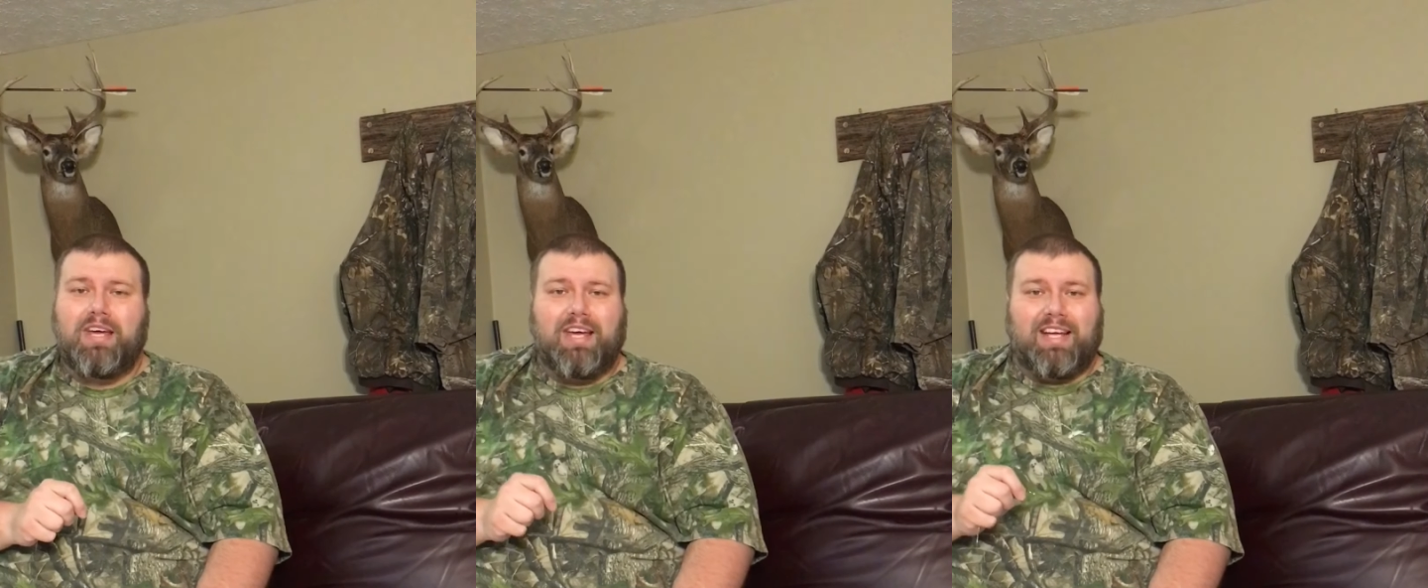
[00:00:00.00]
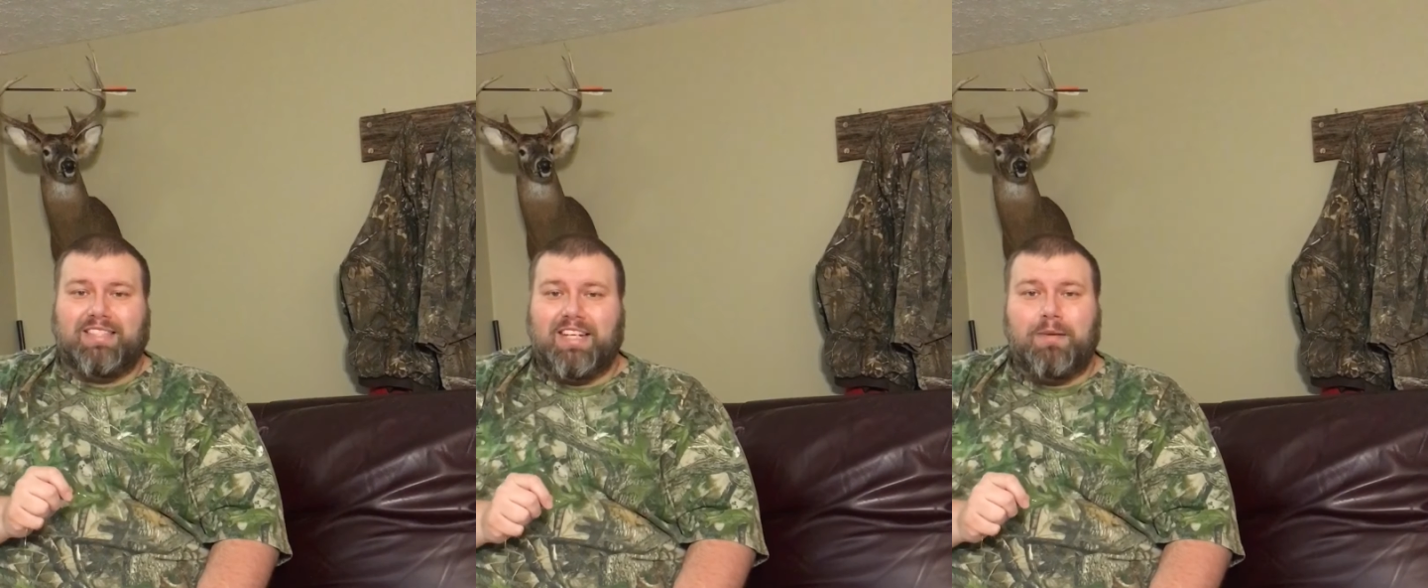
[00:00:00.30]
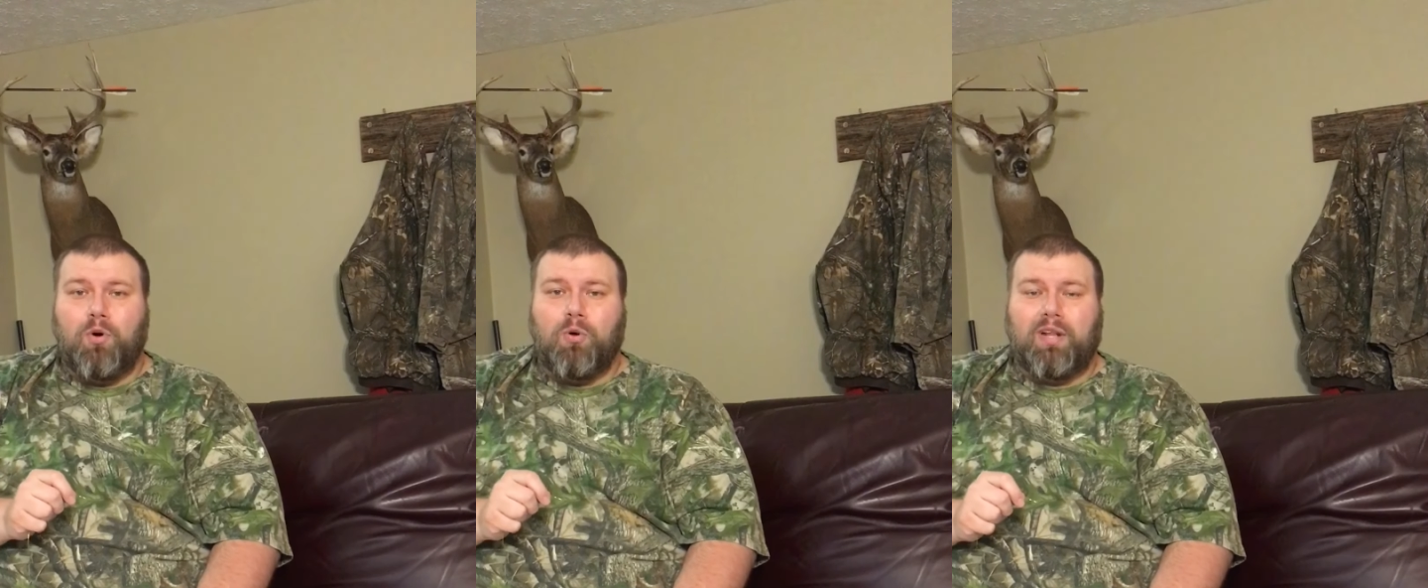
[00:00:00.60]
is any
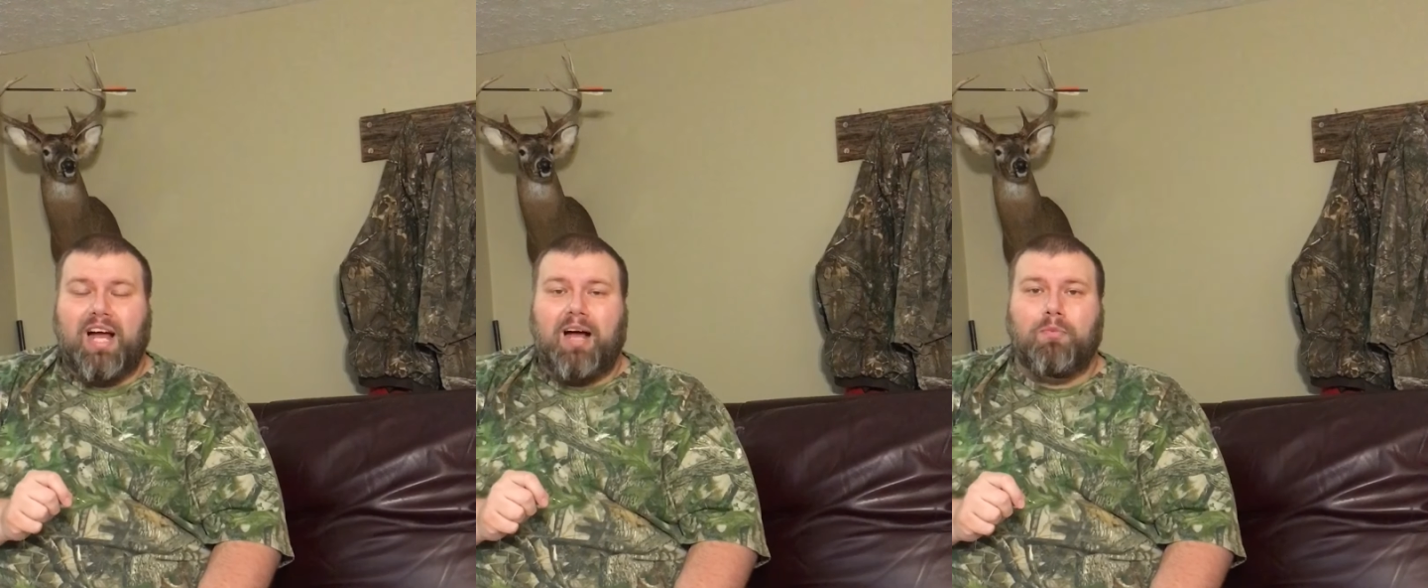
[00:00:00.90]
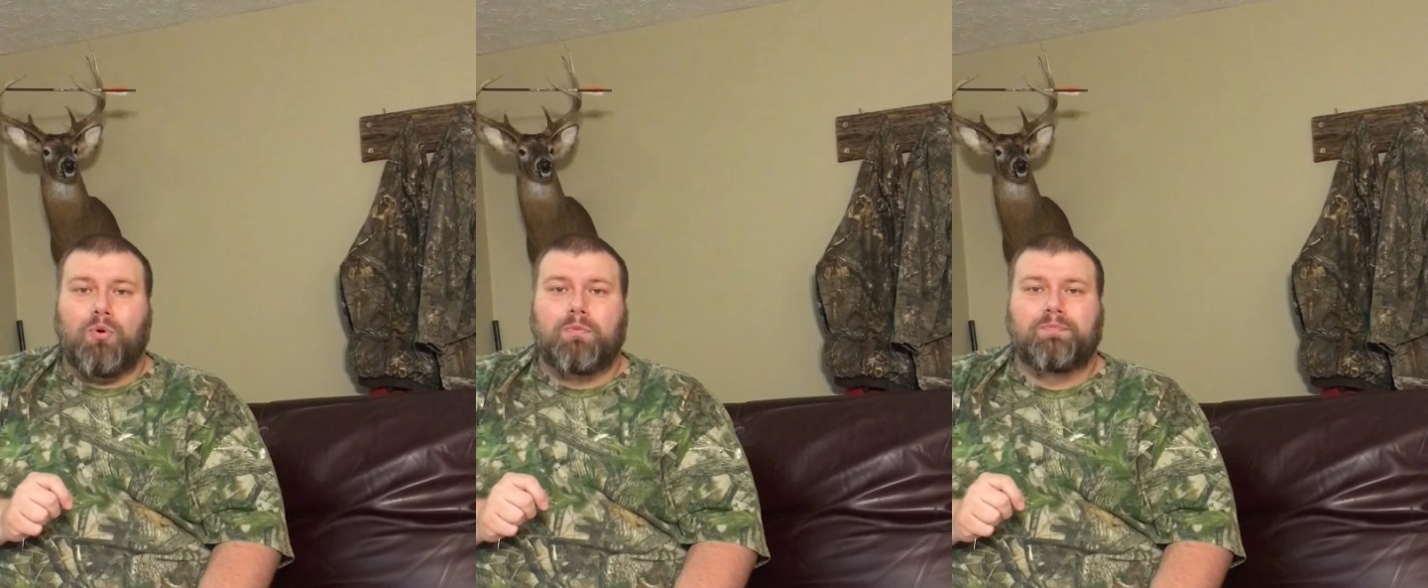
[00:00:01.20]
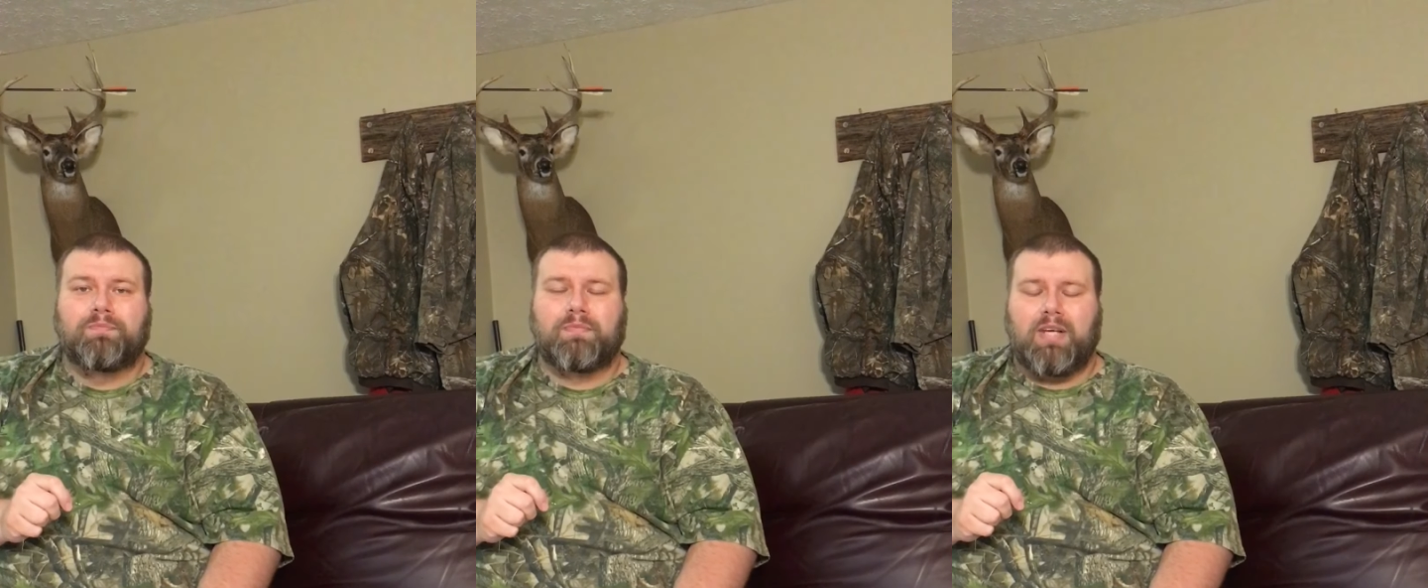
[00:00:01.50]
more reliable,
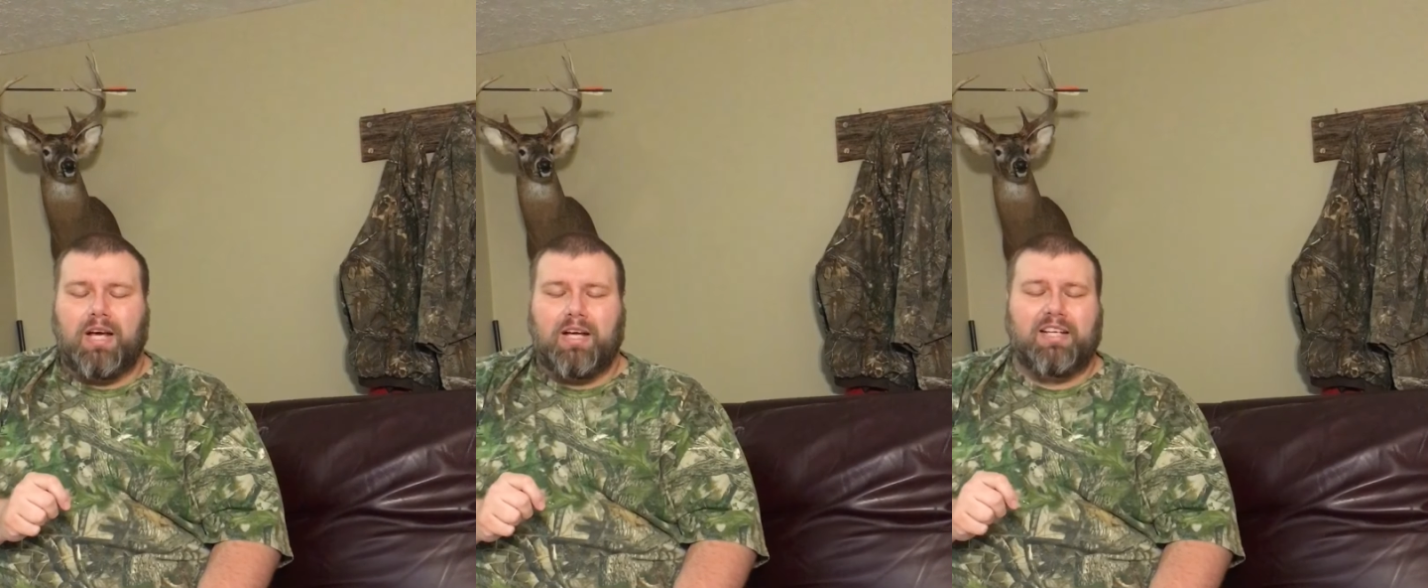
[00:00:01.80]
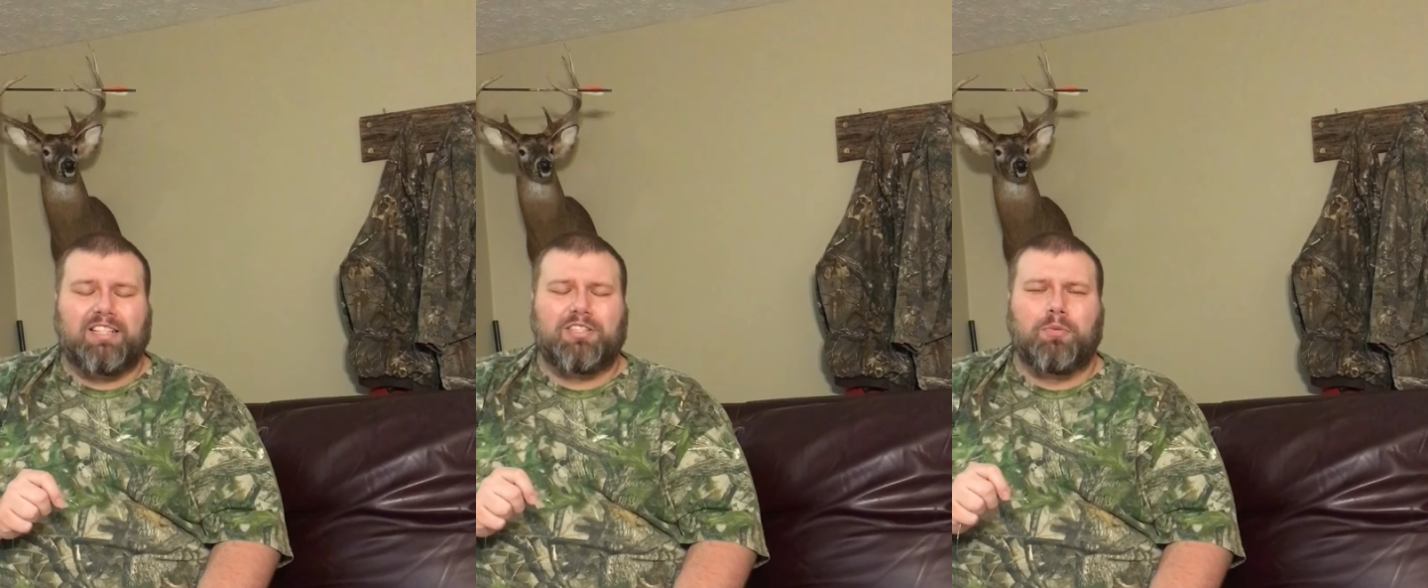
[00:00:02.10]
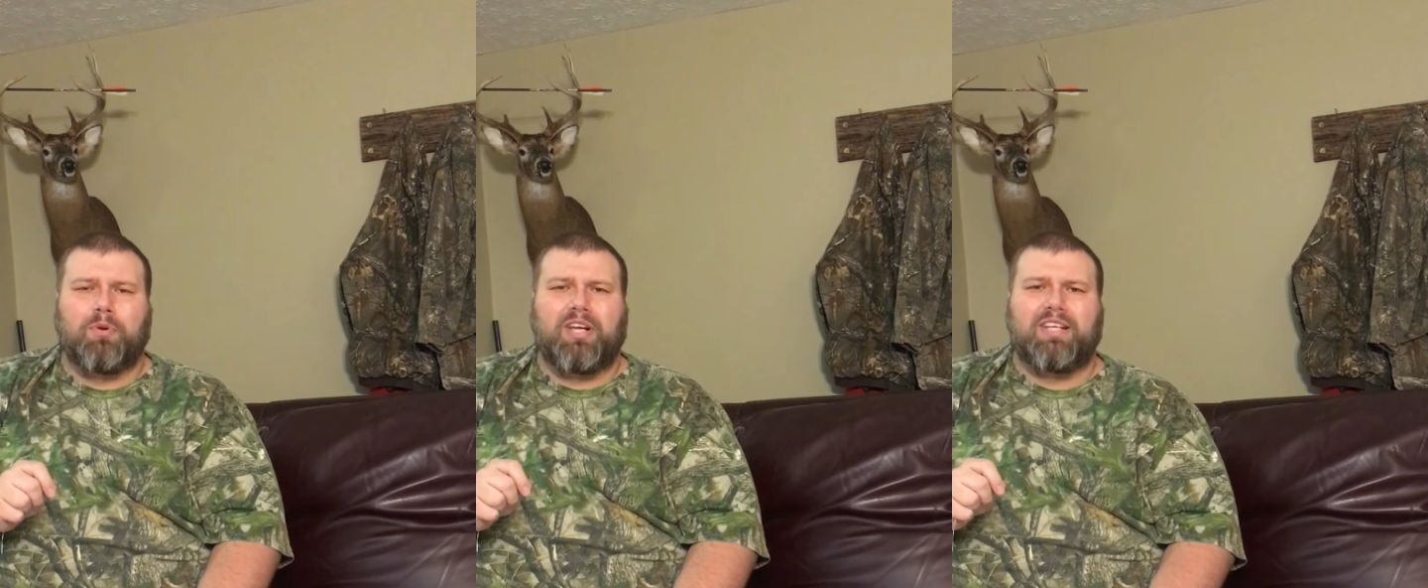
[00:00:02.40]
and it's
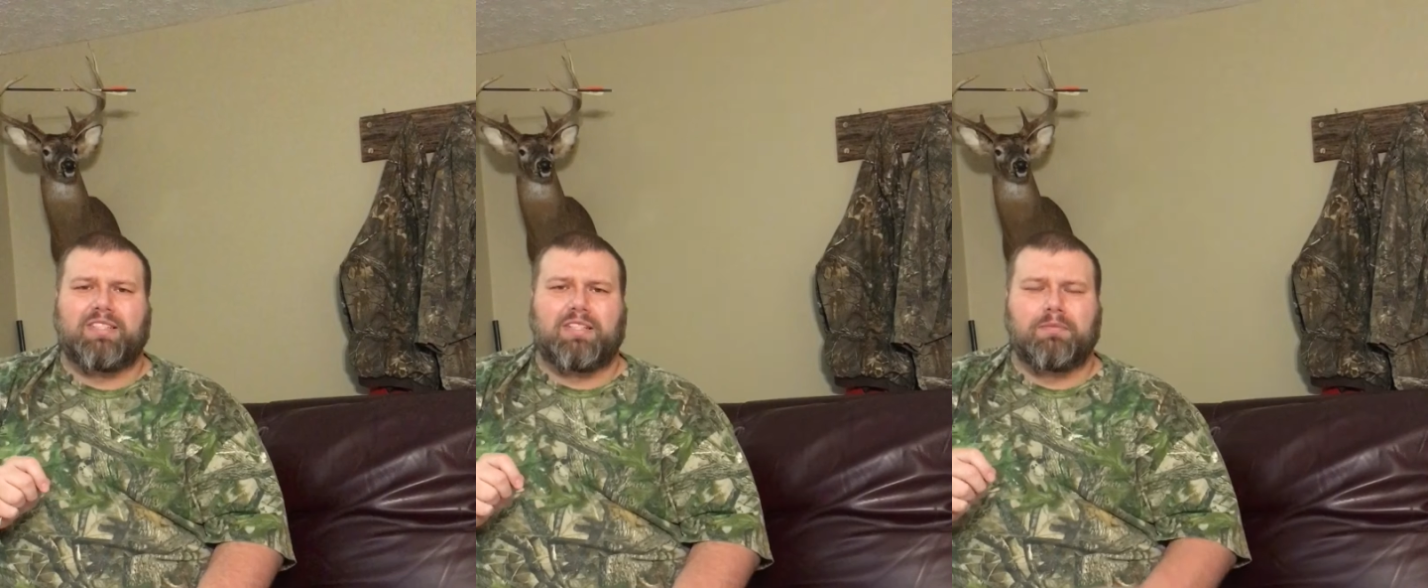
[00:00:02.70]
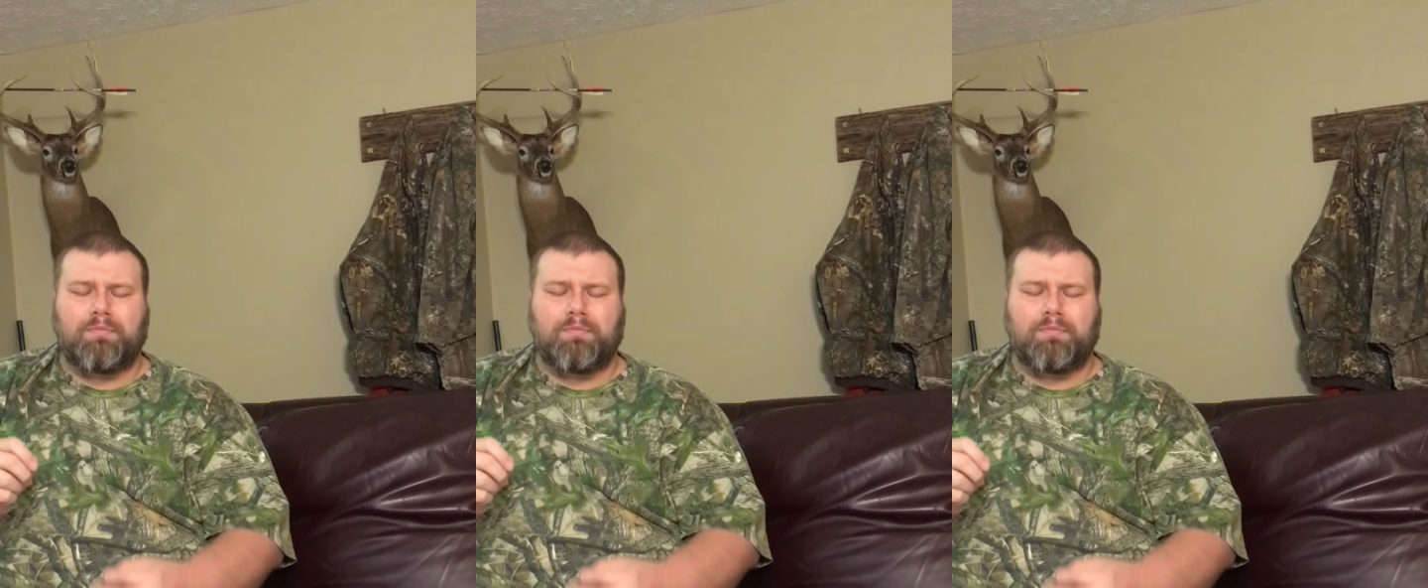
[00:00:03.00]
super easy.